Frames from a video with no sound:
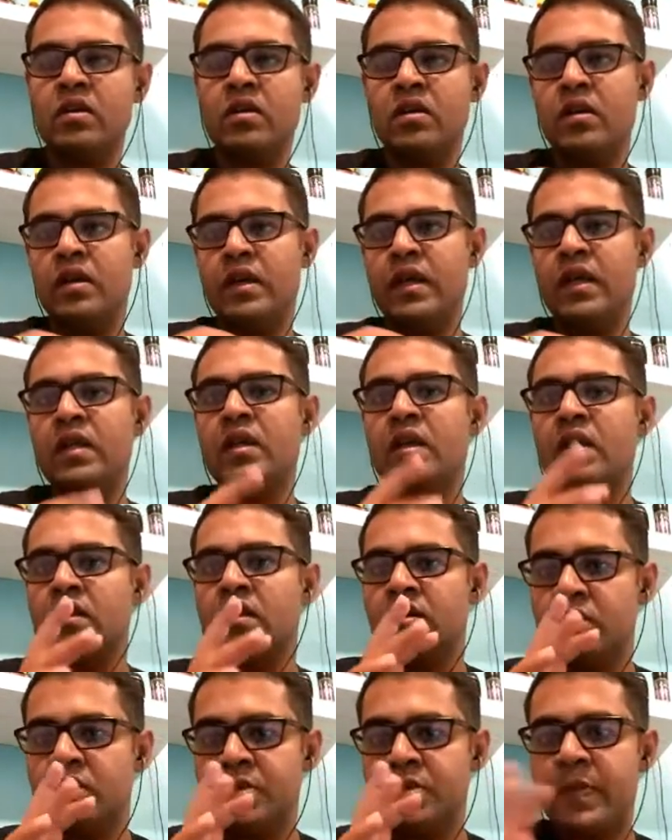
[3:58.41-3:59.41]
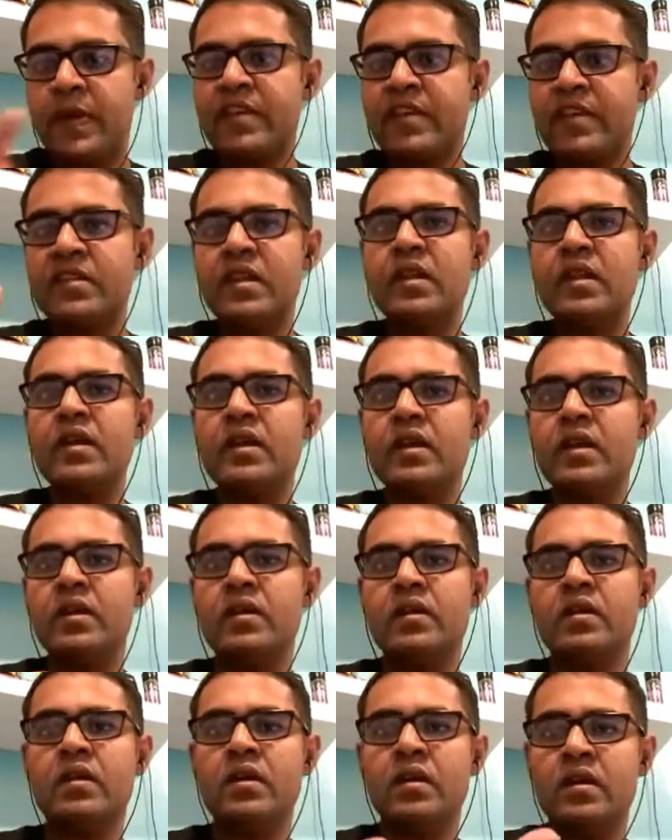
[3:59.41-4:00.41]
in, especially
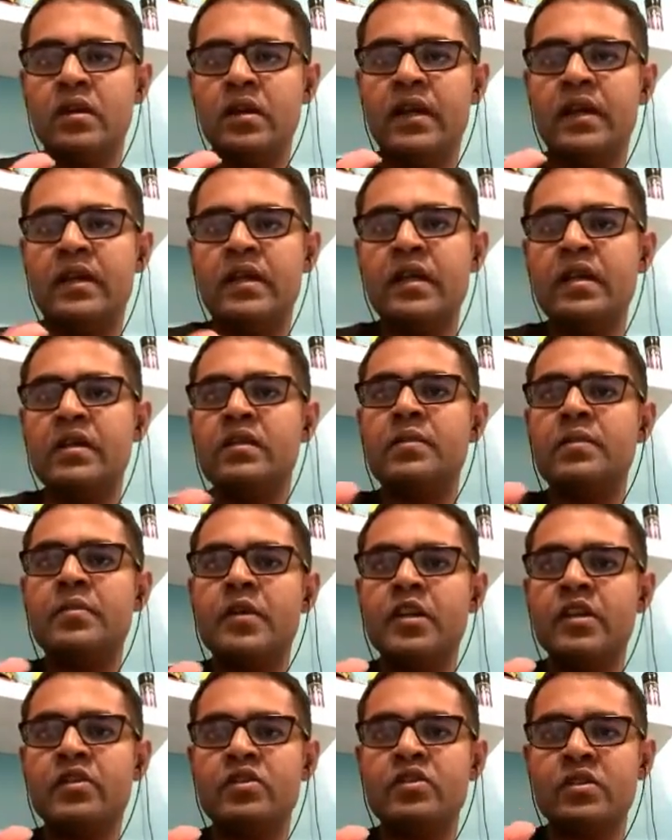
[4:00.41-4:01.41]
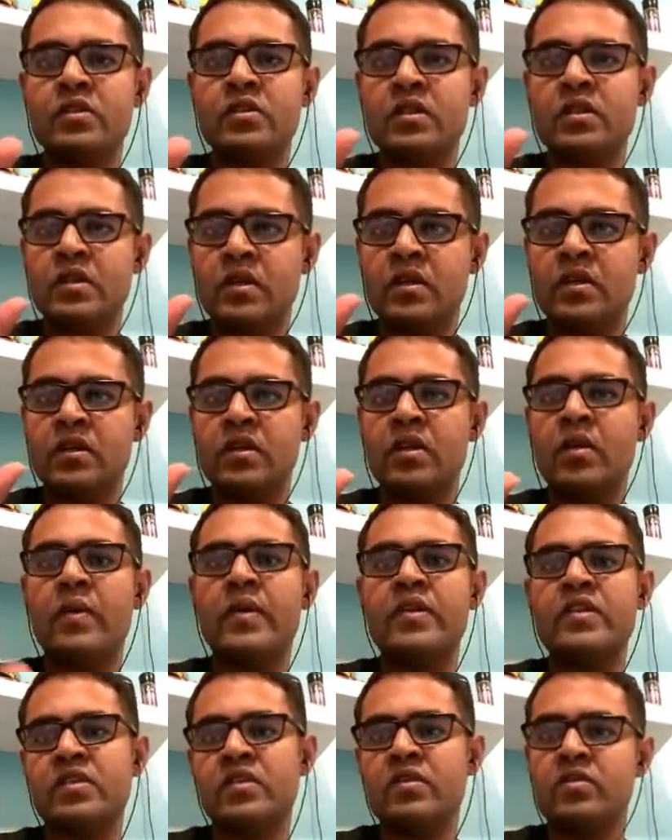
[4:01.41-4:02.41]
in data interpretation
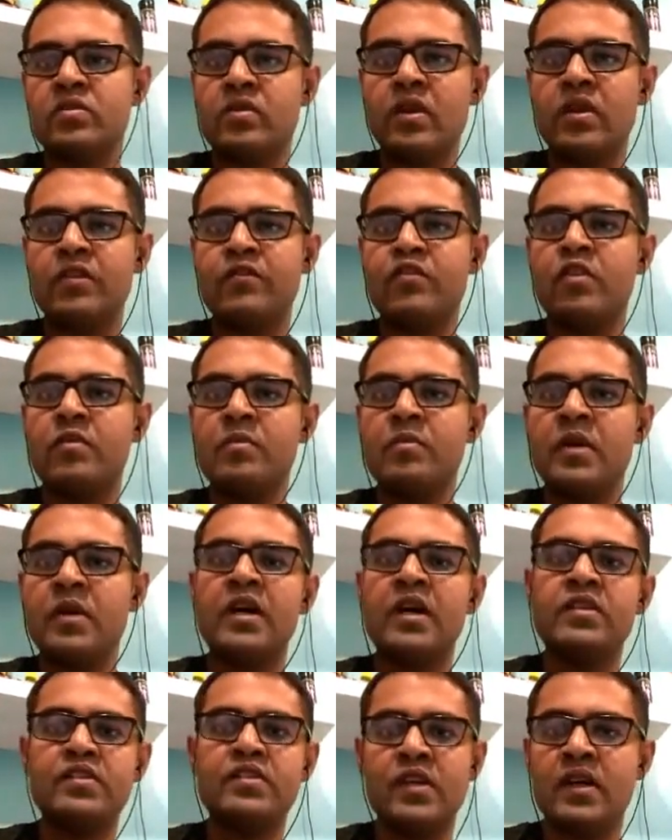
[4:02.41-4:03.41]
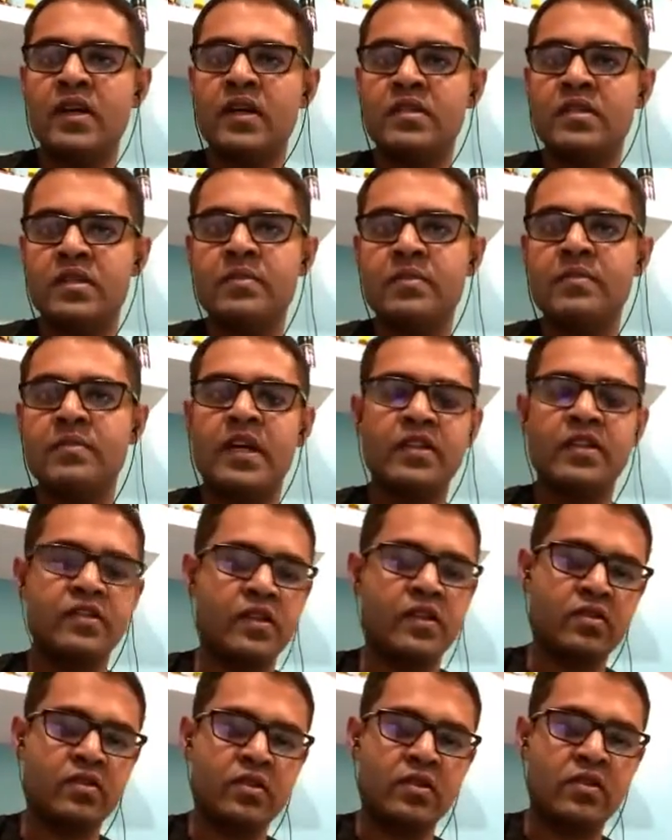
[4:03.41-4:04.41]
questions. Okay, from bar charts and pie
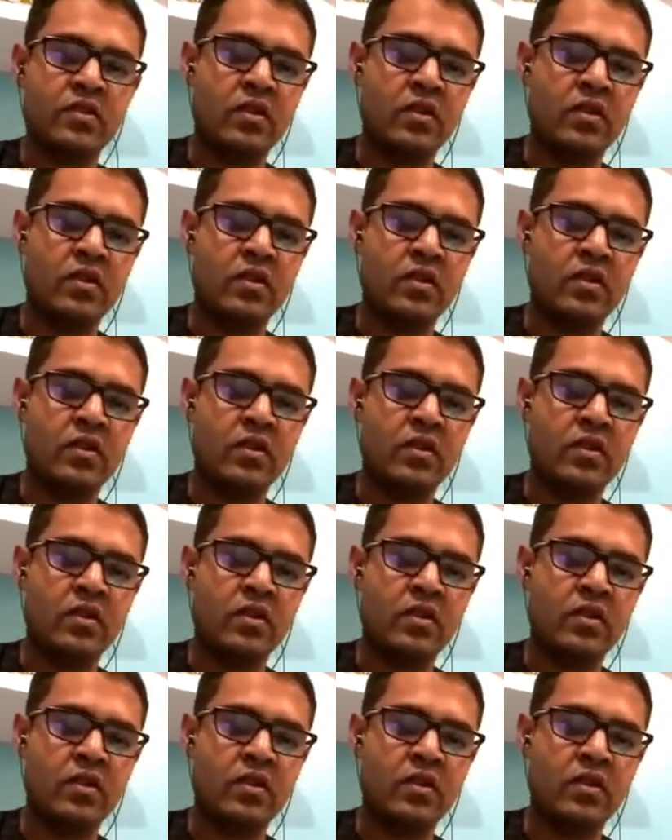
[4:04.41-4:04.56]
charts and all.